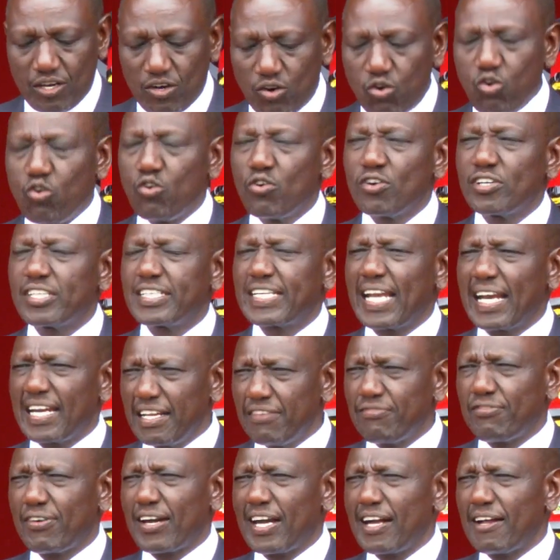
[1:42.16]
who would
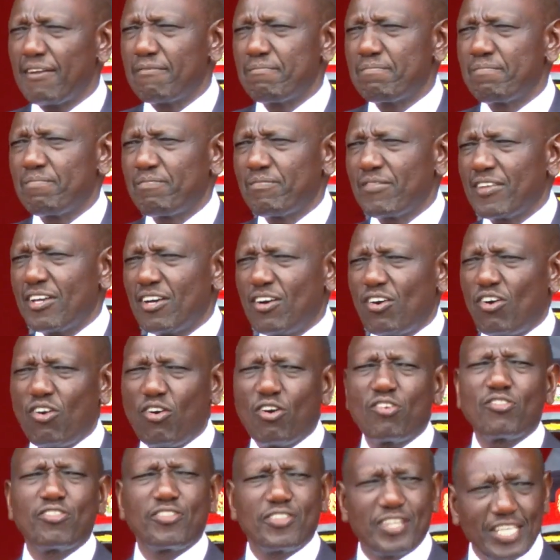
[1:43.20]
deliver
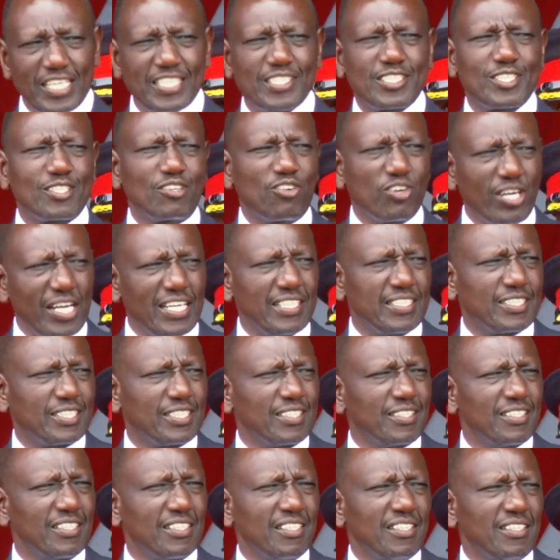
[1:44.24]
on this great
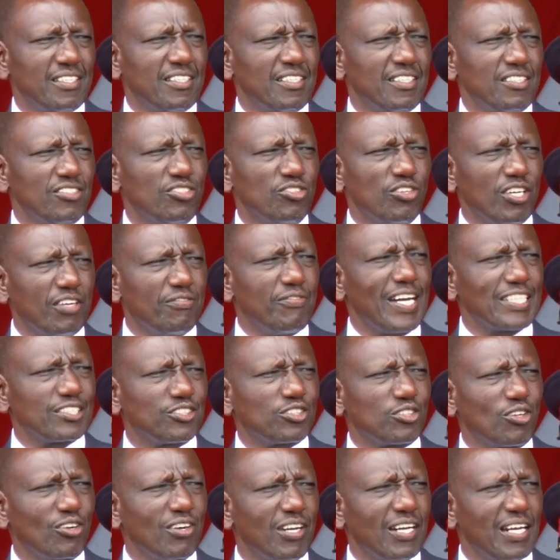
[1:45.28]

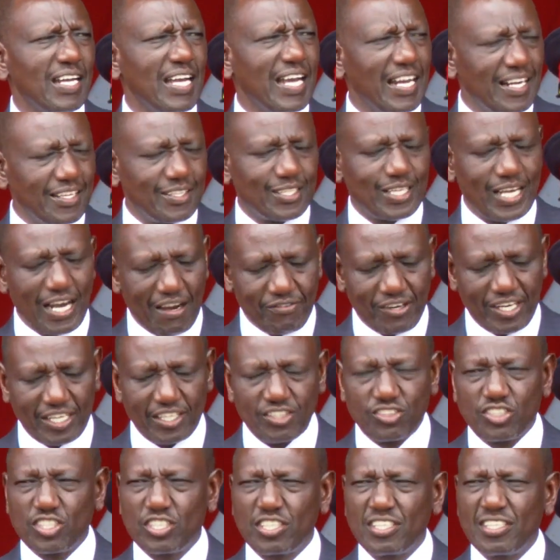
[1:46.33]
universal health
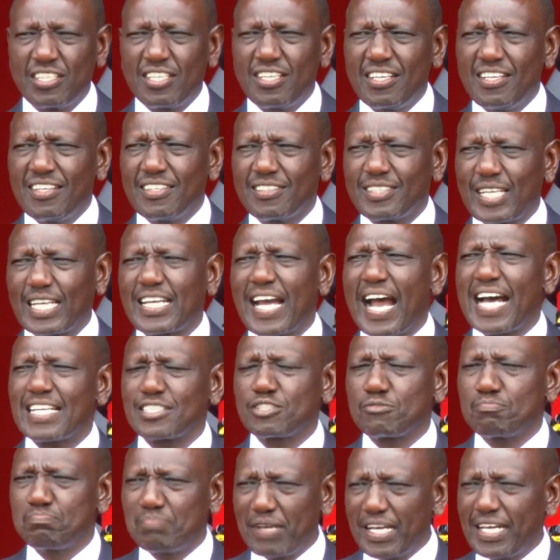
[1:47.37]
coverage that
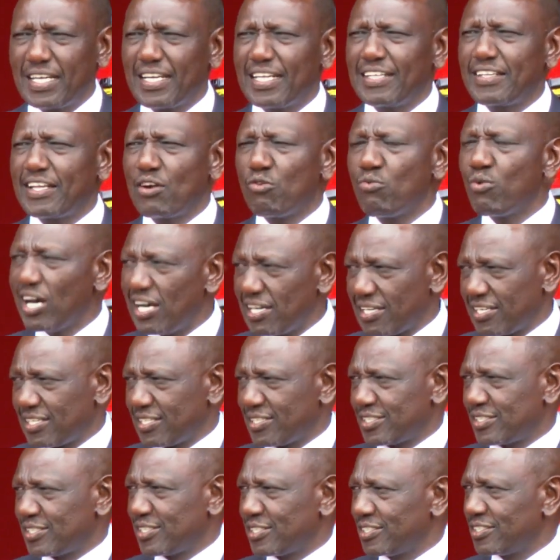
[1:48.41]
has been in the
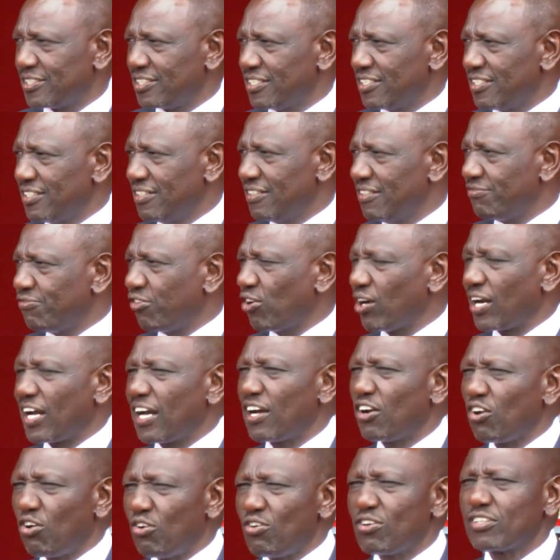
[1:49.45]
works for a
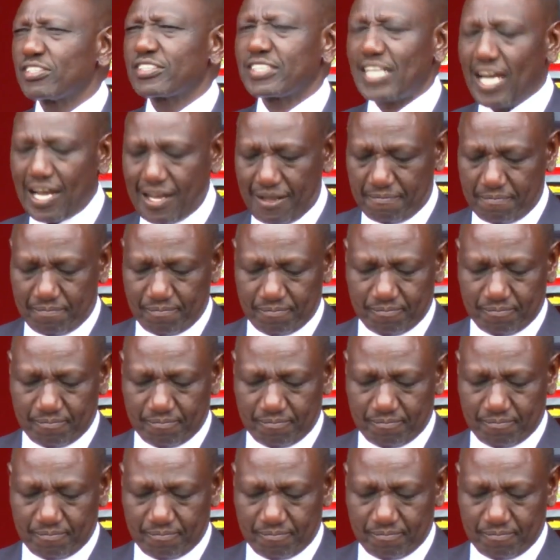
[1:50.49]
long time.